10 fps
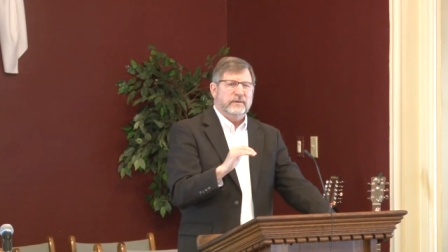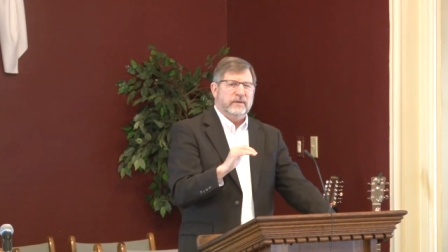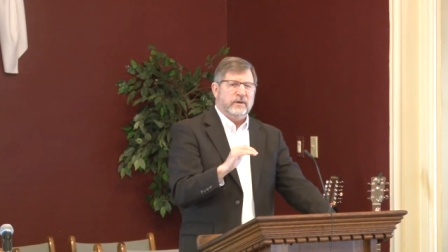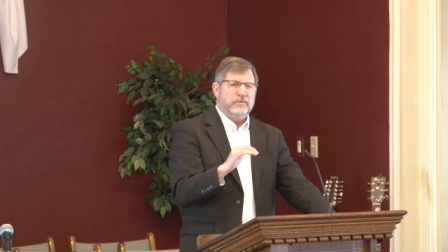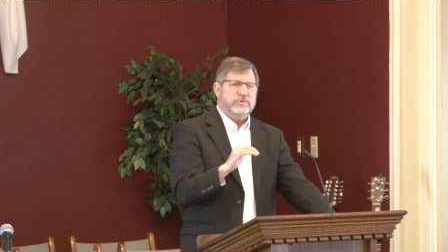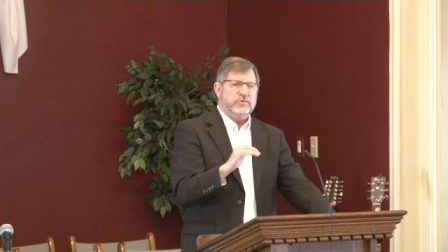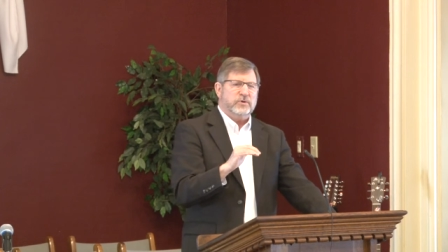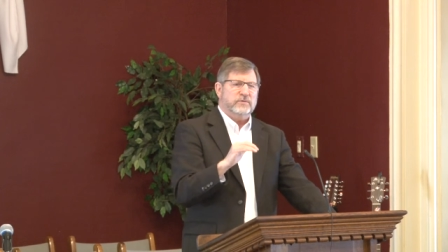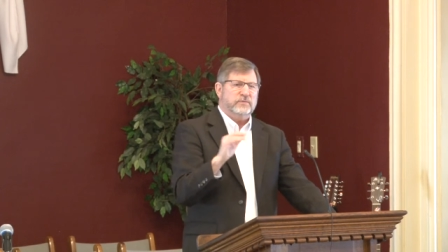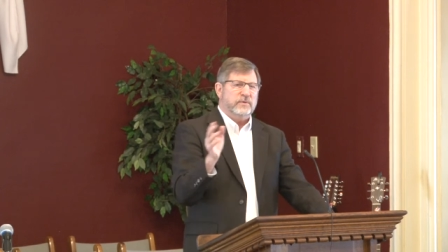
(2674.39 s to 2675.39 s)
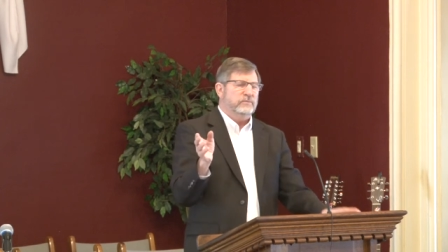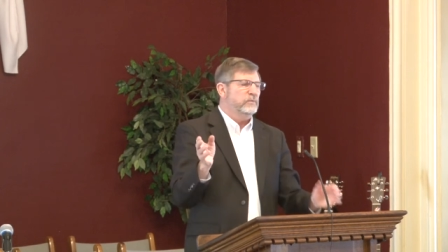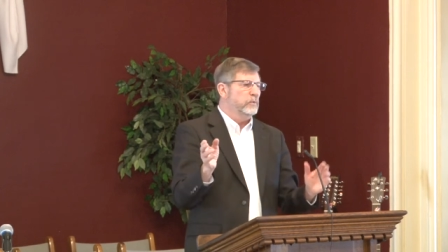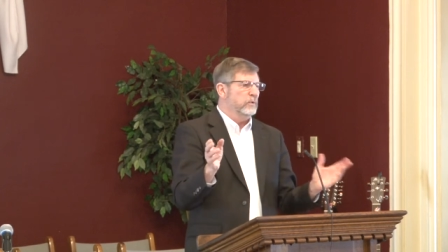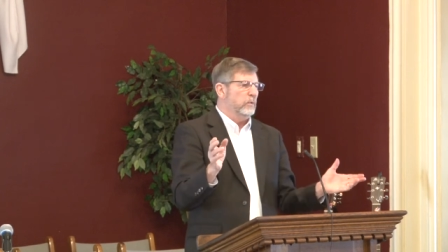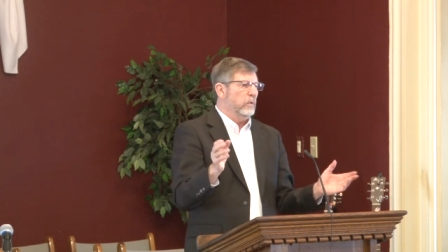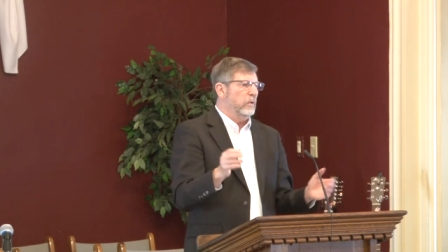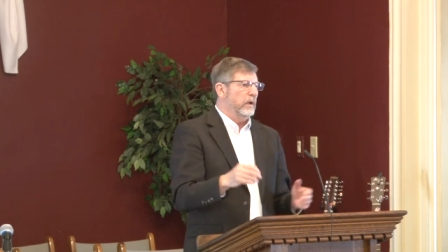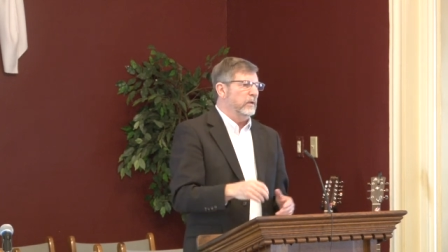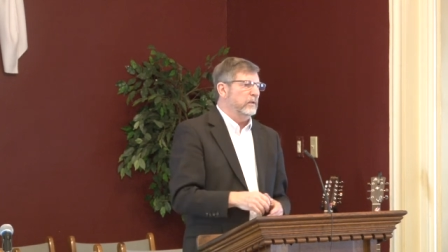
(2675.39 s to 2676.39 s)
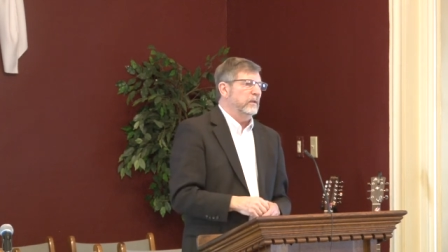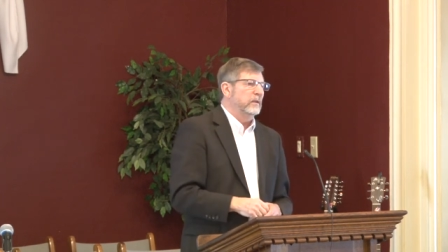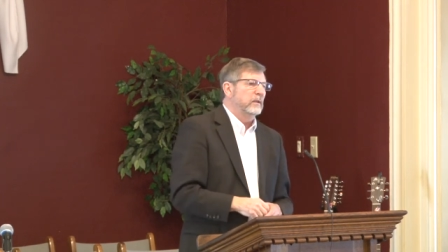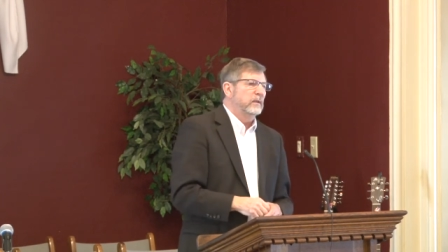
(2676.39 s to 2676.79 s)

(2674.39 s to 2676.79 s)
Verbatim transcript: You know, it's a choice between food or oil.